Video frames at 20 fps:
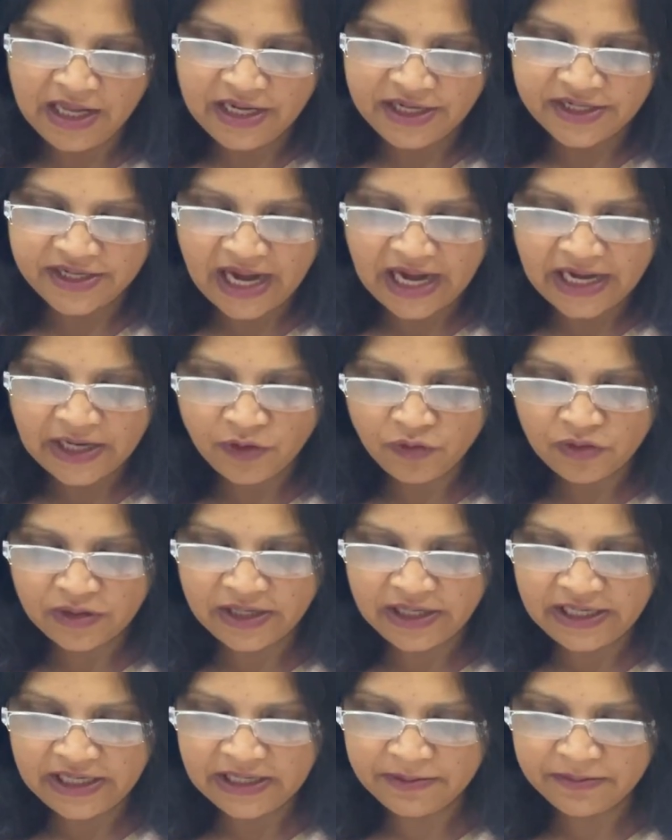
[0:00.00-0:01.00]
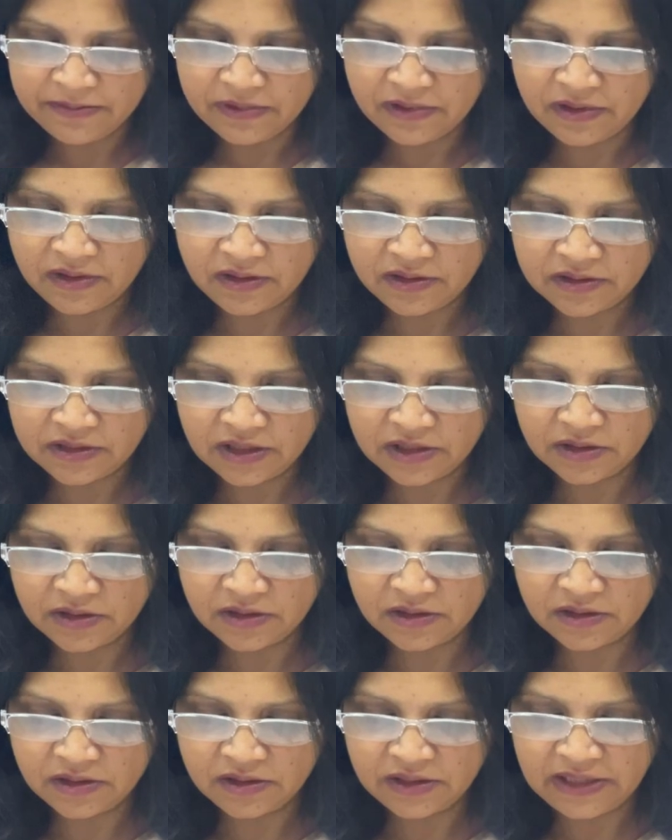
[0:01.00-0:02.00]
Try to
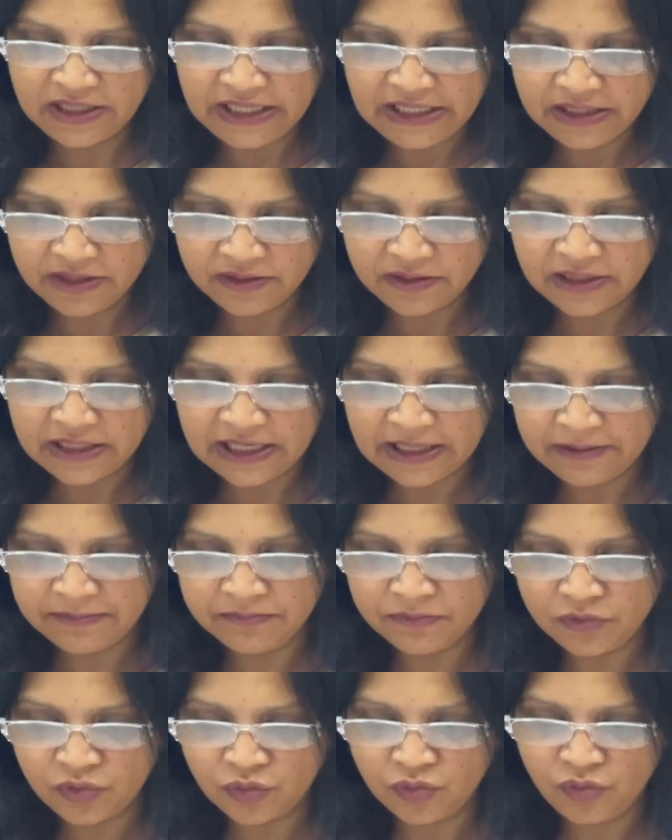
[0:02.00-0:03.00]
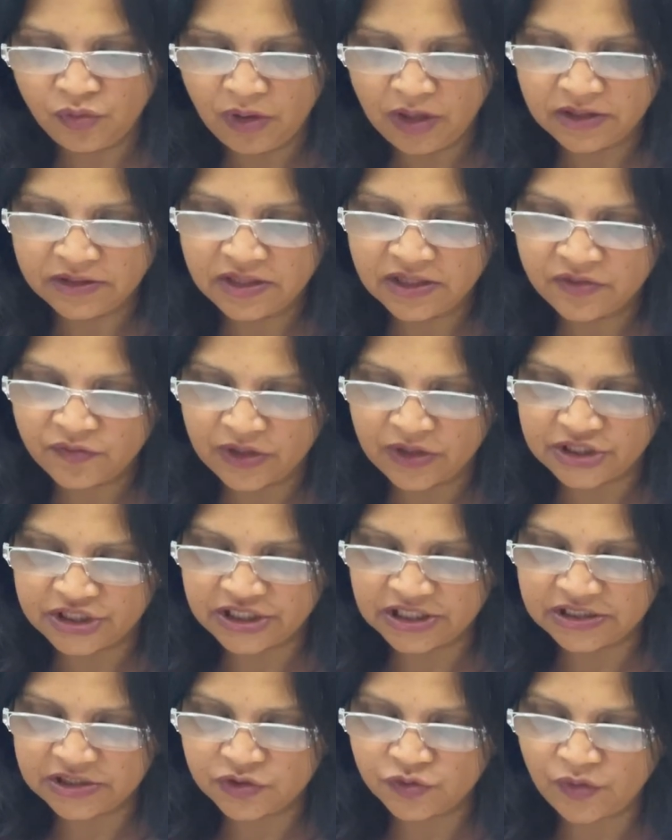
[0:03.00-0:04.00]
lead him through other
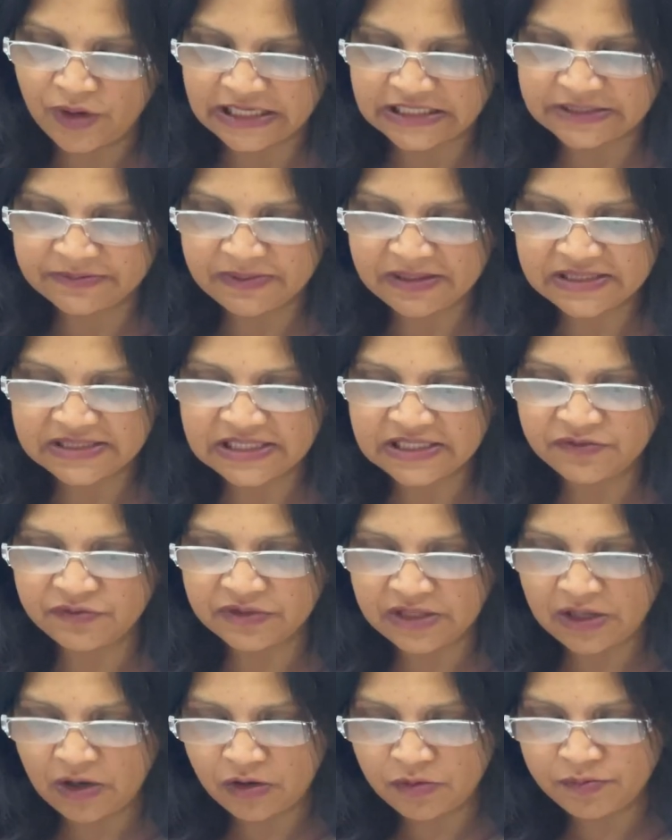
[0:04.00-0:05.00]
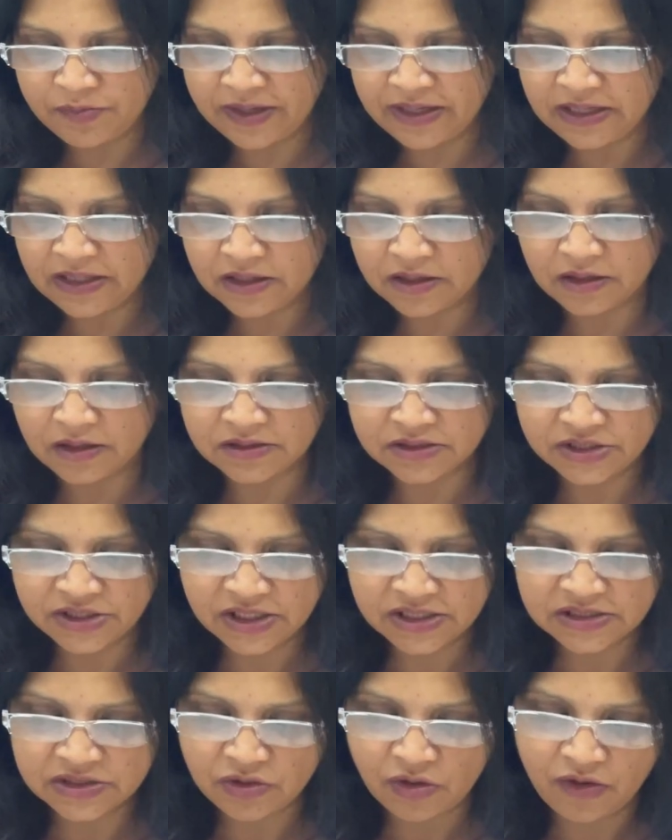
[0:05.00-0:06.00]
questions to express it without being
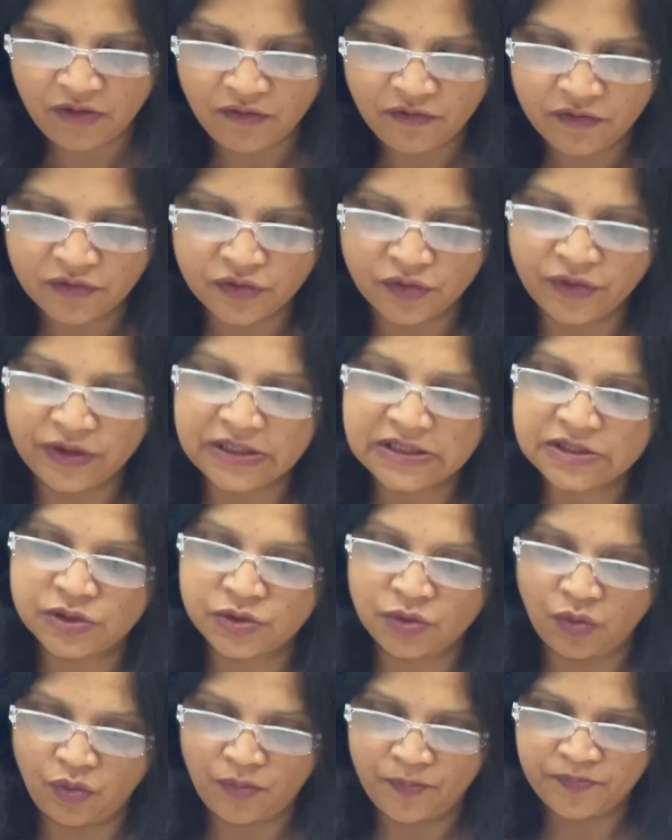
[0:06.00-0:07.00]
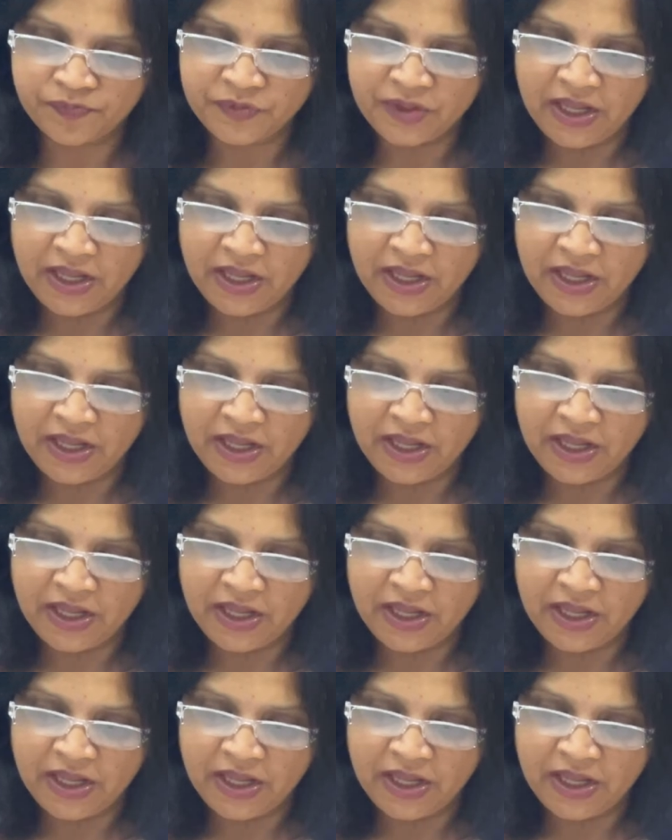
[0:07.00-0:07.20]
conscious of doing so.